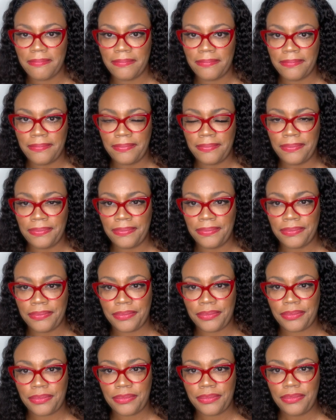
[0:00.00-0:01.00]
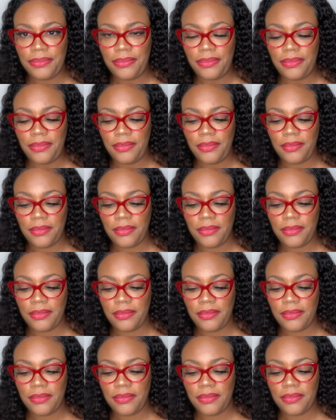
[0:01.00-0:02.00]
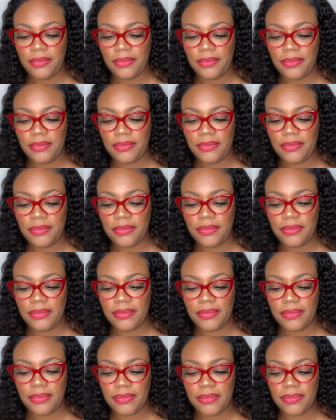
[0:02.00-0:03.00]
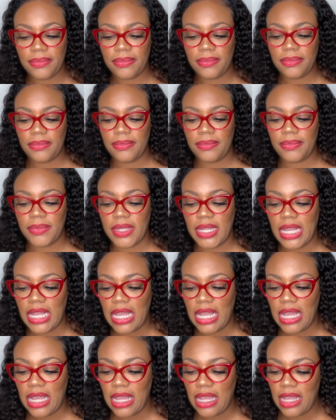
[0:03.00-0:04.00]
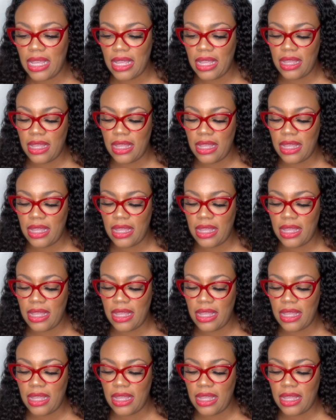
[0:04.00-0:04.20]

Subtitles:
Nobody speaks.